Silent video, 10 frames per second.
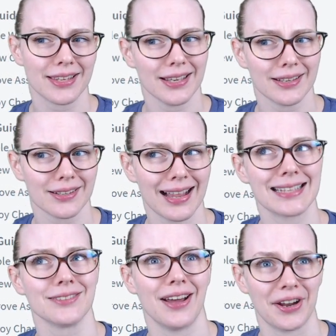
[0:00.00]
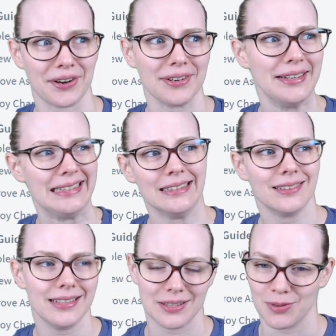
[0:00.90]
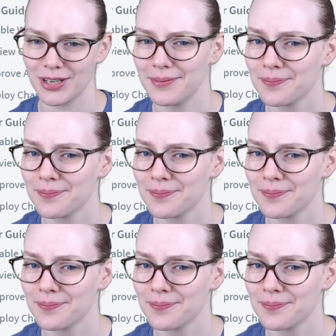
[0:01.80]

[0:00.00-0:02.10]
The classifier needs some work.